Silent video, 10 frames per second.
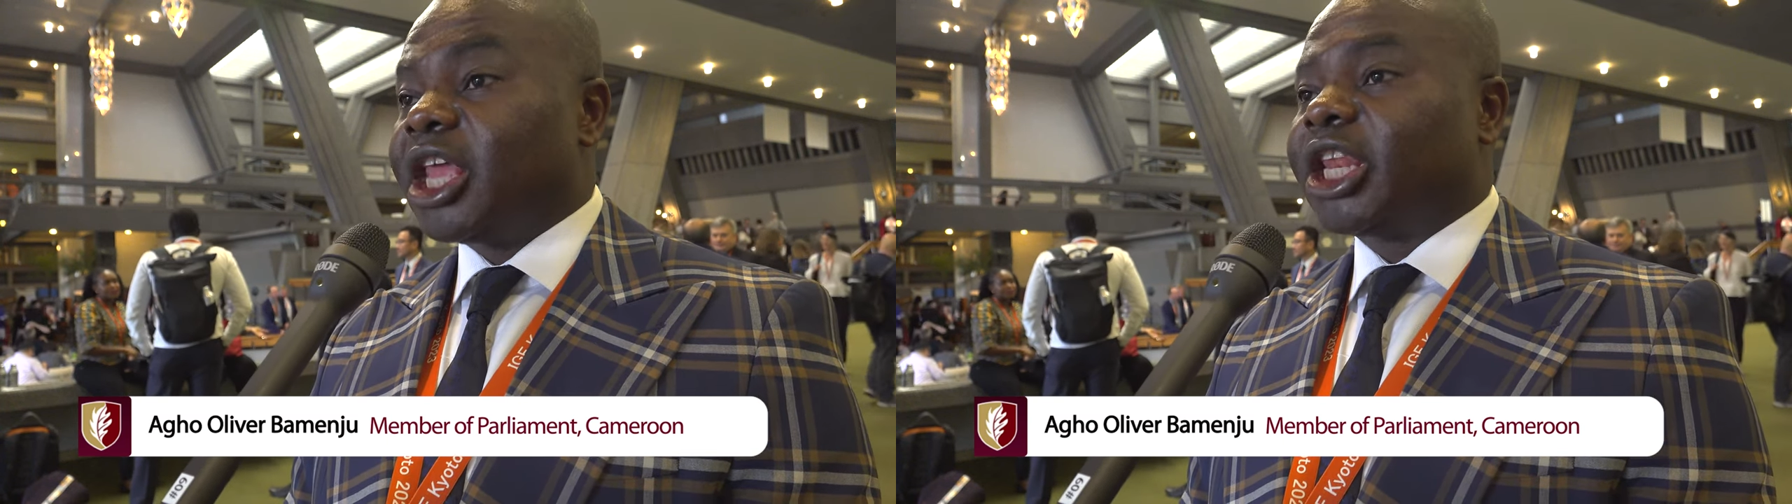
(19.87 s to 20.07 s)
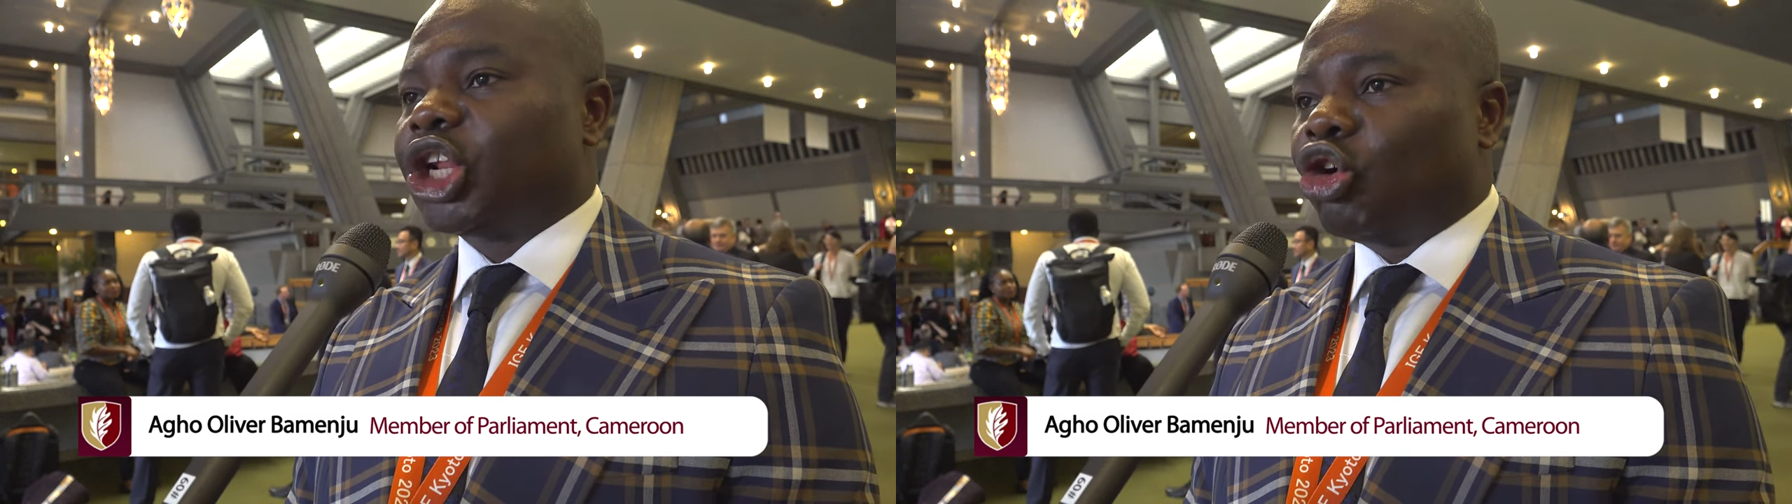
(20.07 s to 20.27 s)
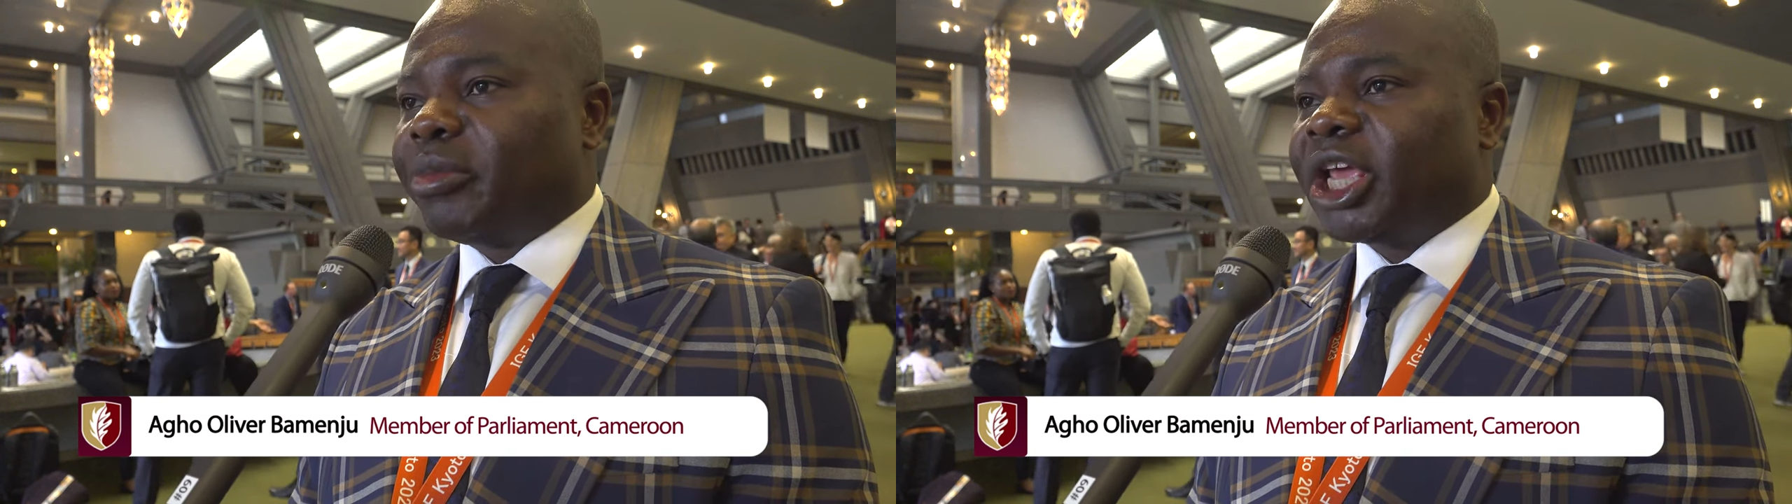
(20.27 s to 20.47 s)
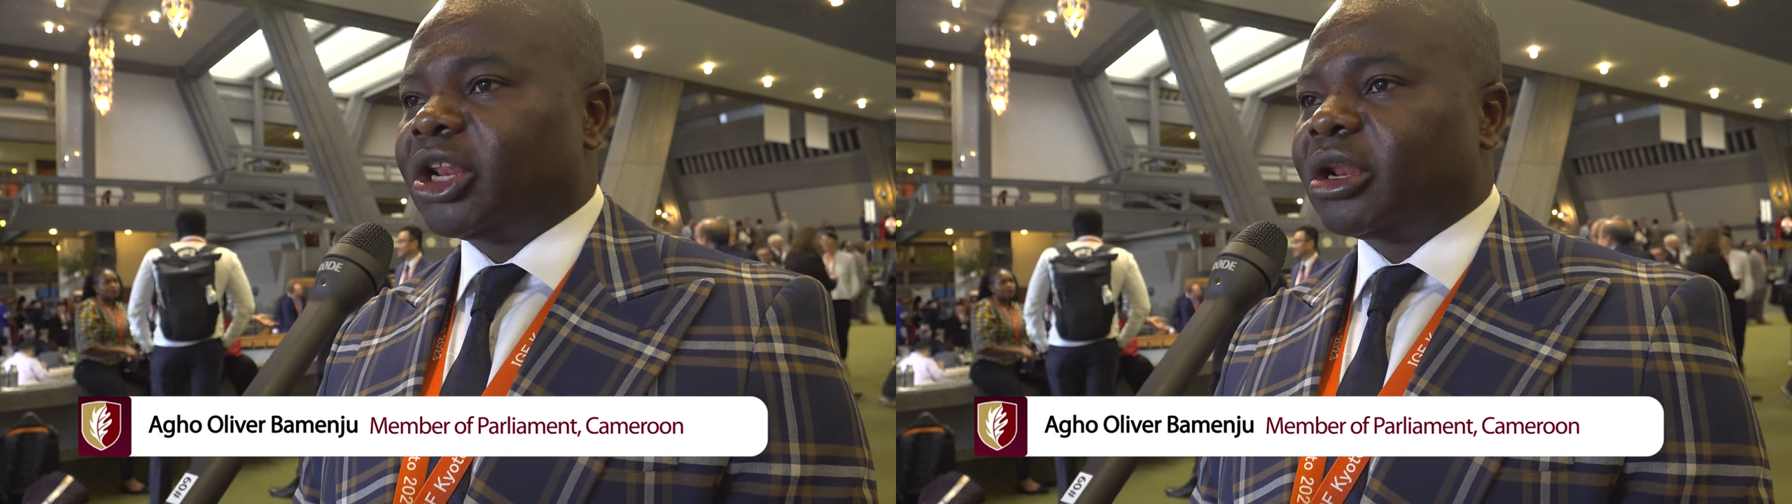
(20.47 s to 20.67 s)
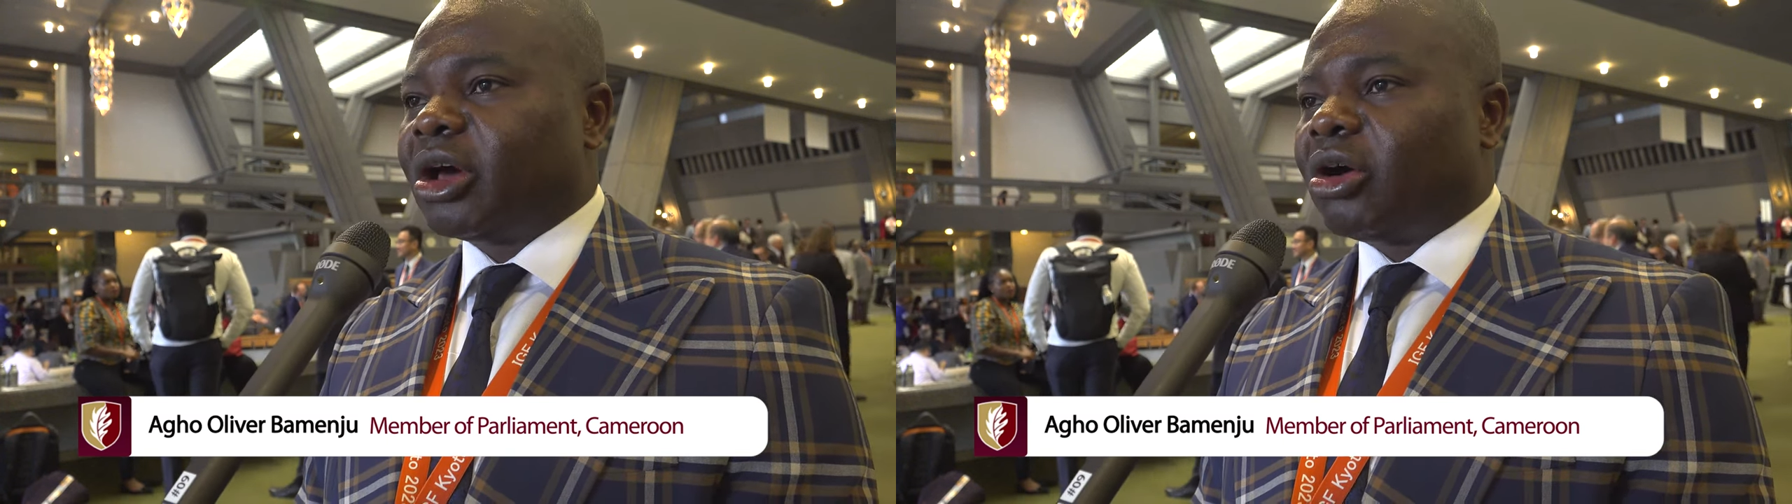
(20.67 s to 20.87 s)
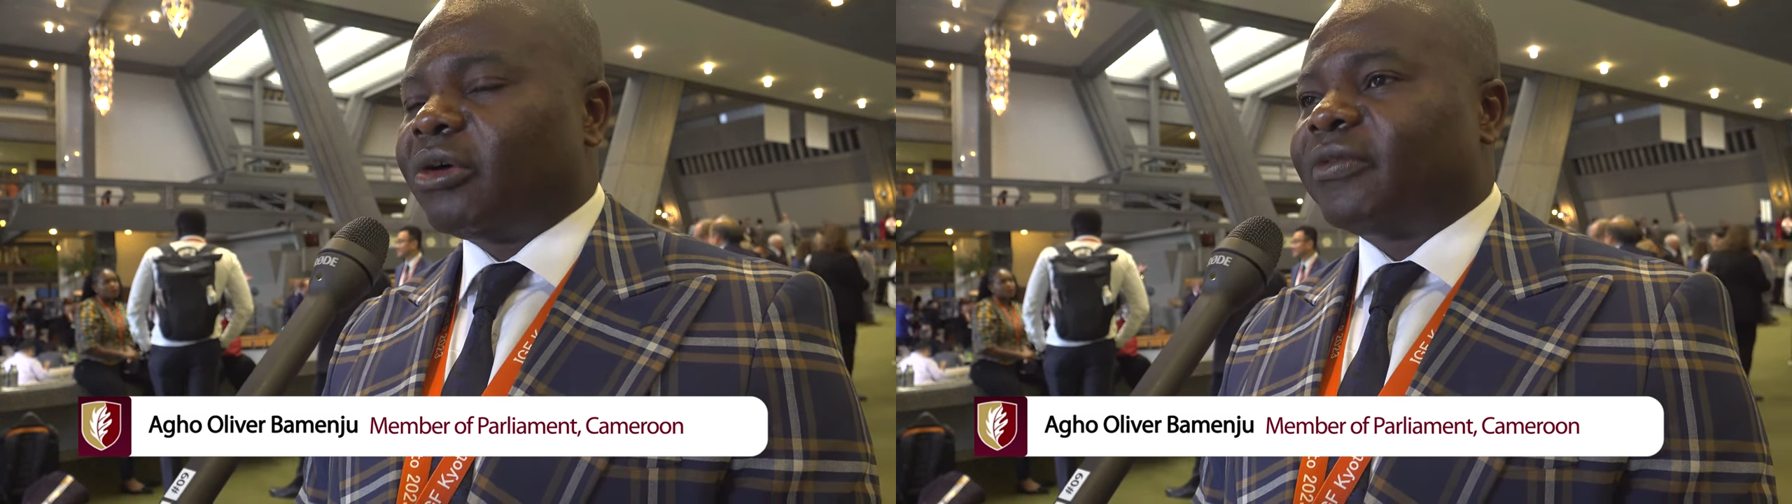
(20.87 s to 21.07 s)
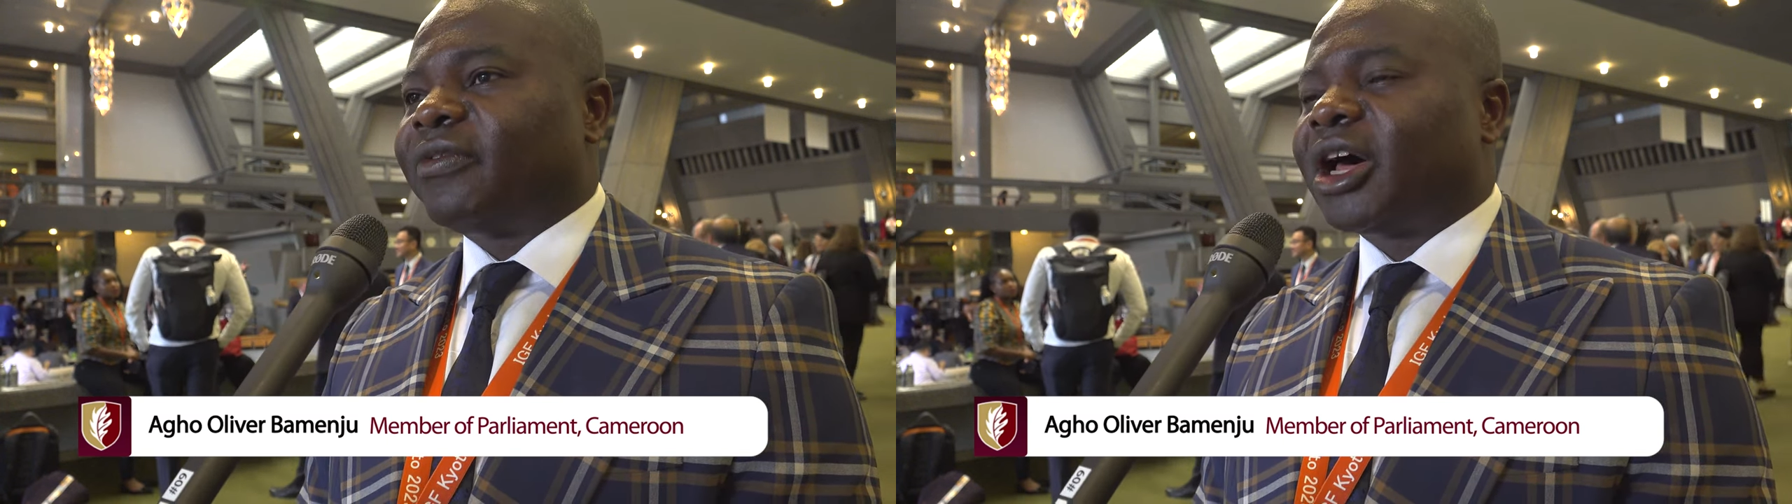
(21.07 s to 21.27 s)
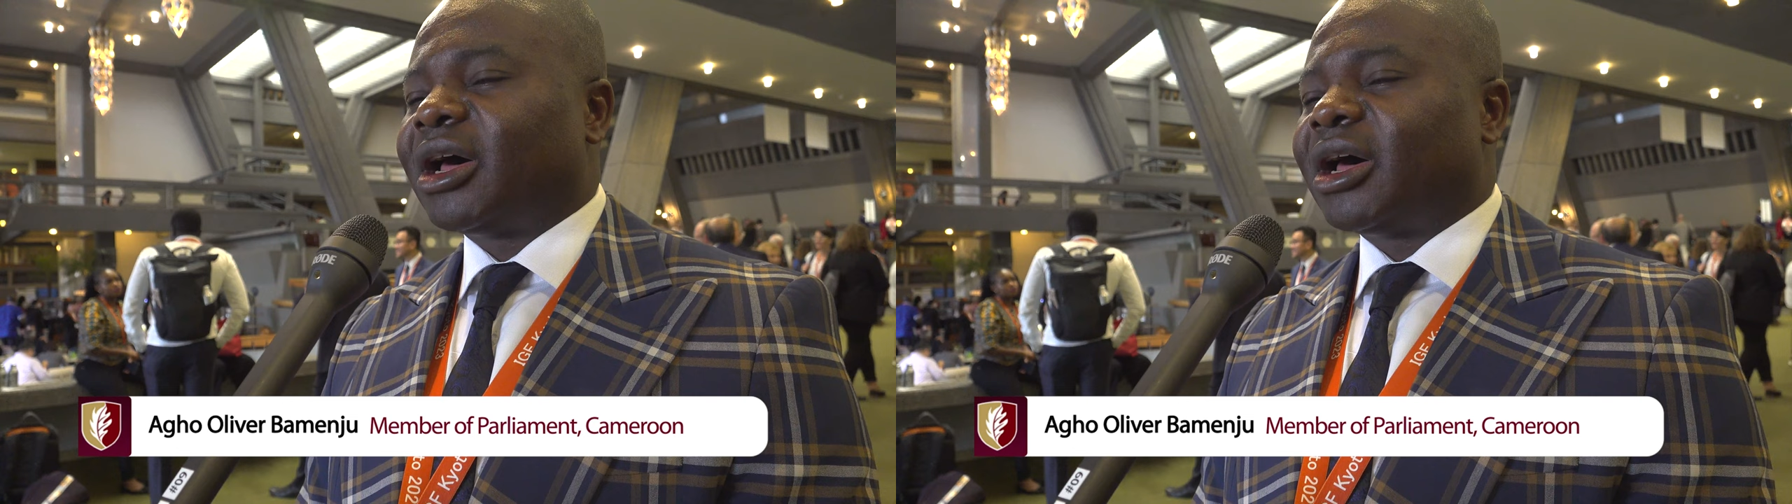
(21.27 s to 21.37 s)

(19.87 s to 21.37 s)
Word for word: in the domain of